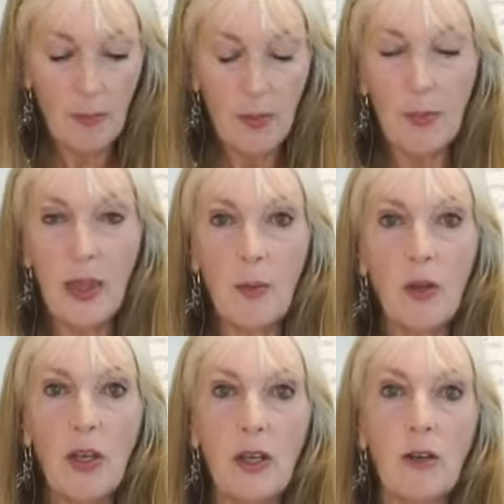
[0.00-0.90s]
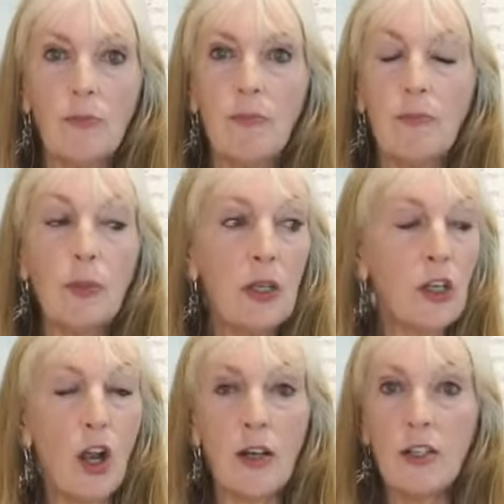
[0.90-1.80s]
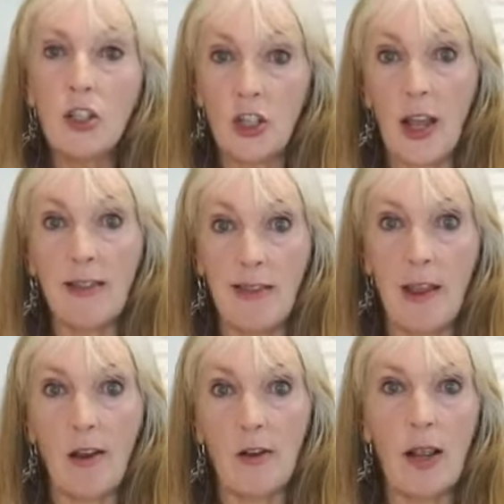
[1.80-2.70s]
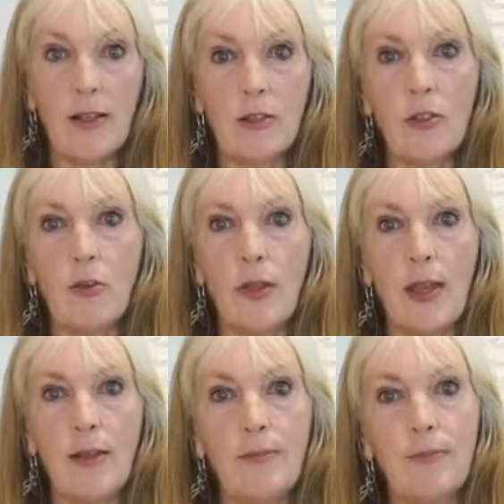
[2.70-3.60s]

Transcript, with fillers: But they were going to put a garden shed there, and so they